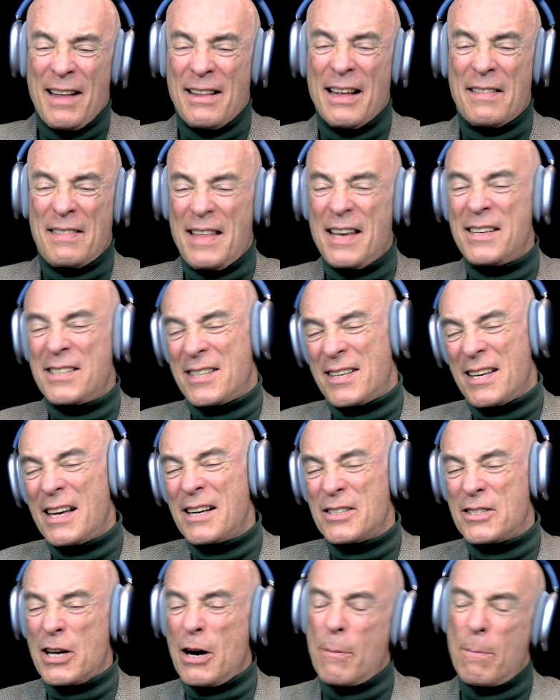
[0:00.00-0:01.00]
that these
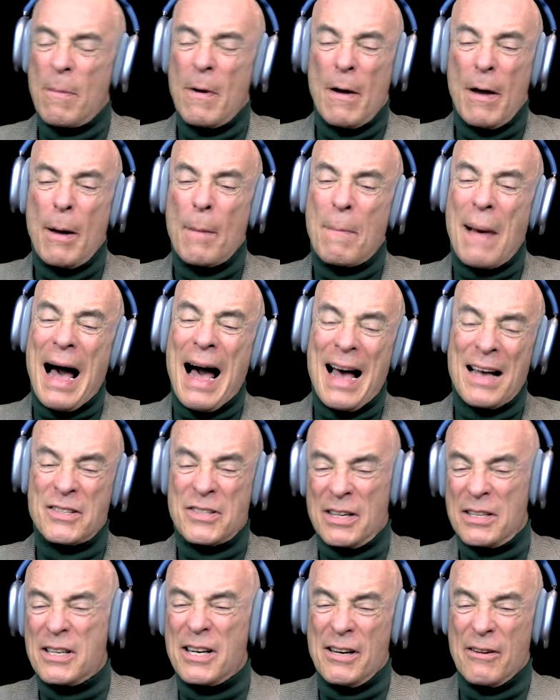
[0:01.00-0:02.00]
things are
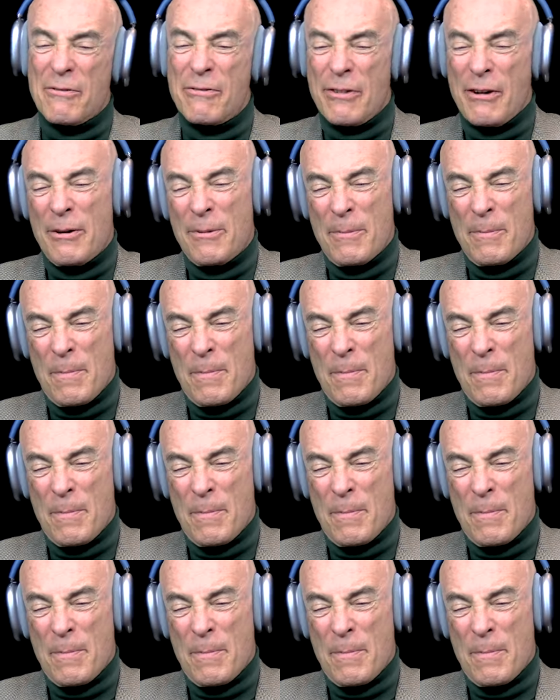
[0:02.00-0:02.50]
positive.